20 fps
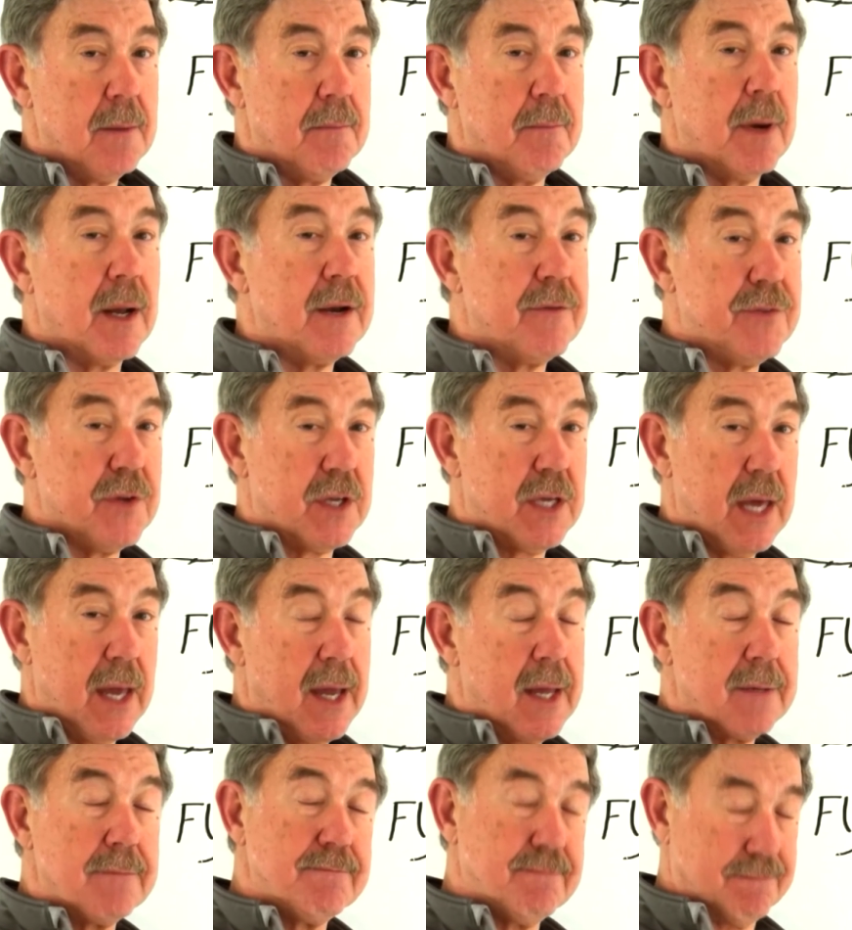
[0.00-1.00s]
But if you
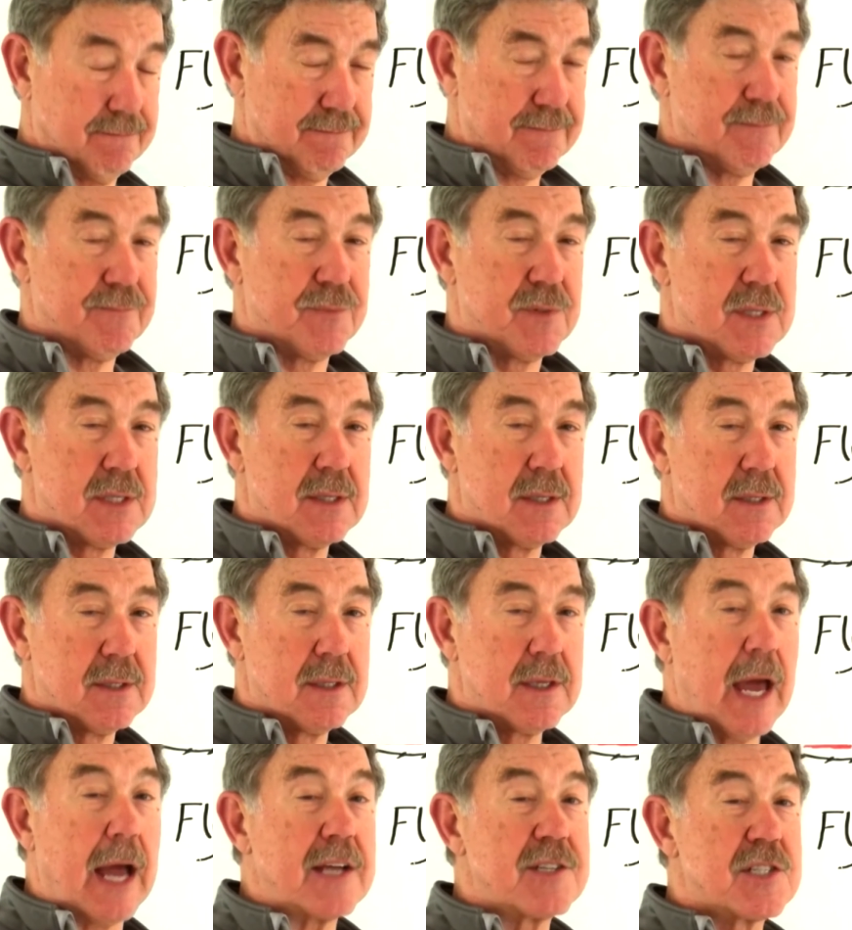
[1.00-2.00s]
can,
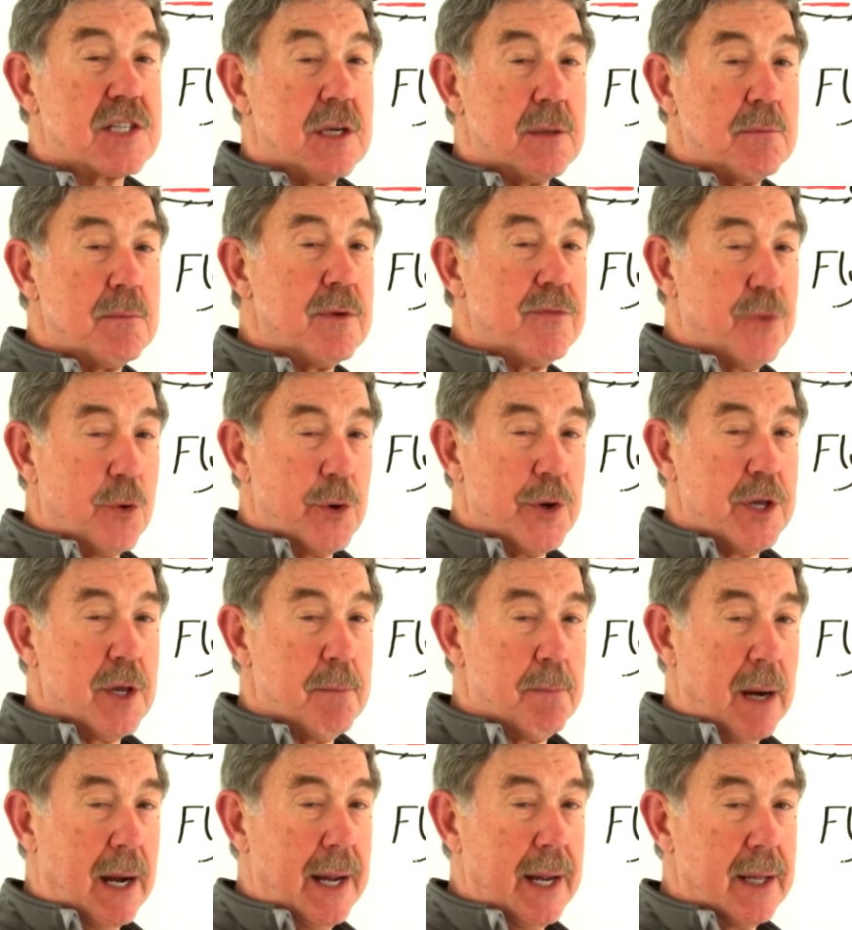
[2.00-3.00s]
cast it before you
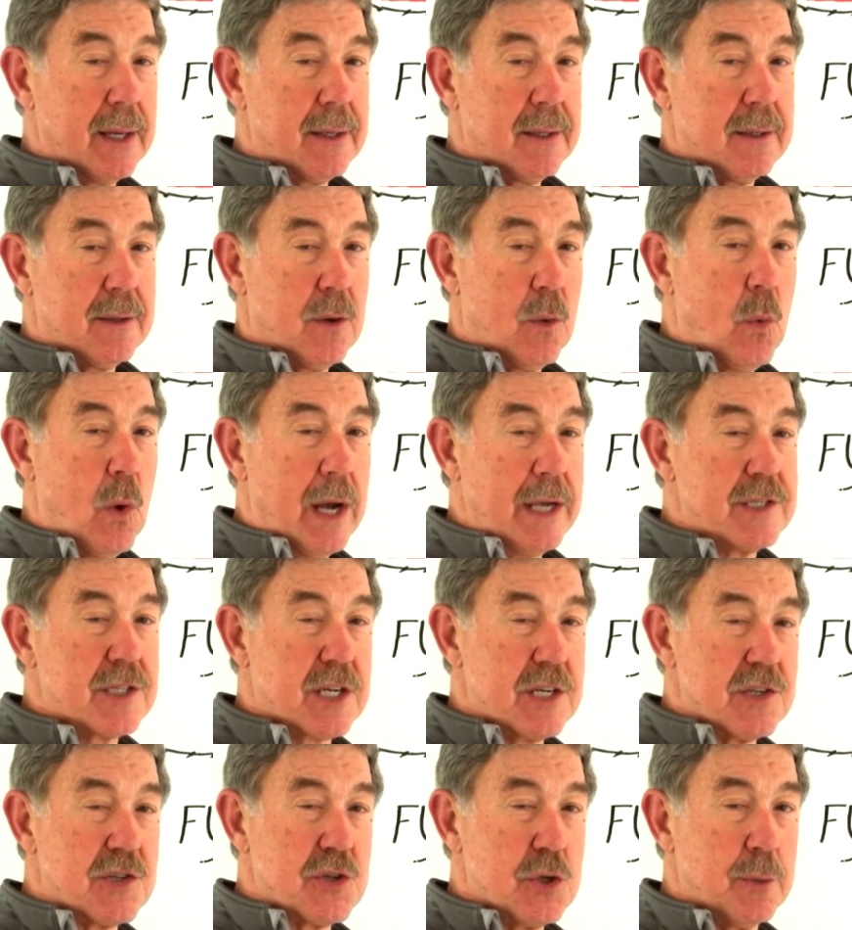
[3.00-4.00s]
buy it. Wise
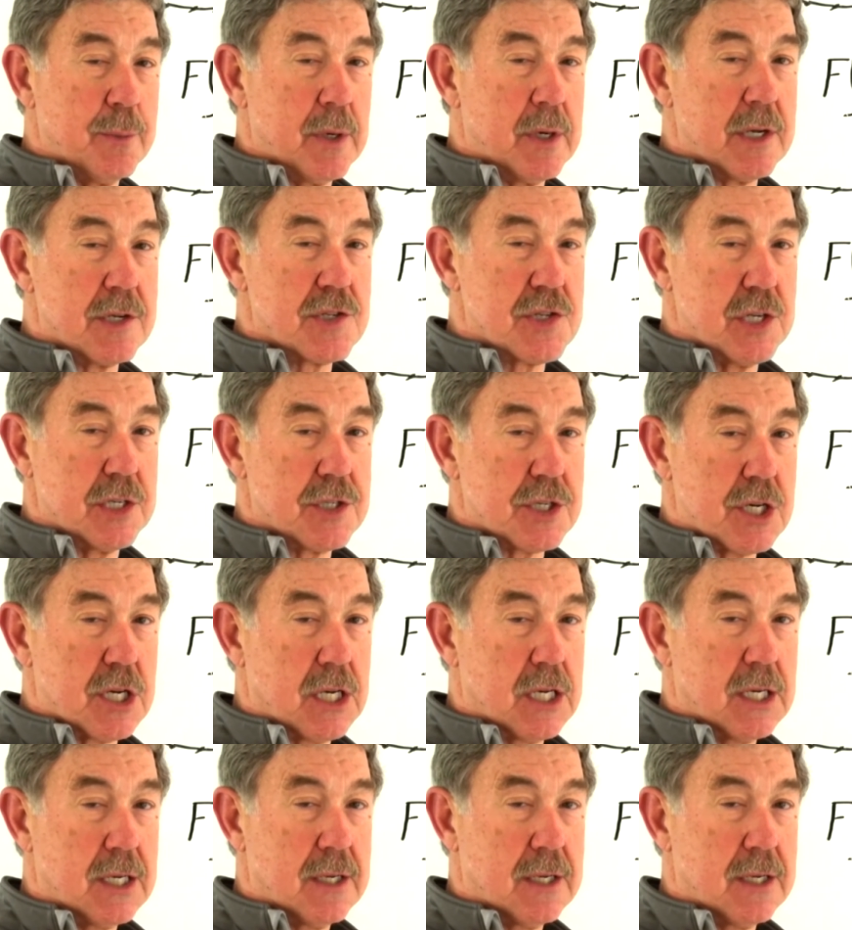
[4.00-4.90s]
consumer decision.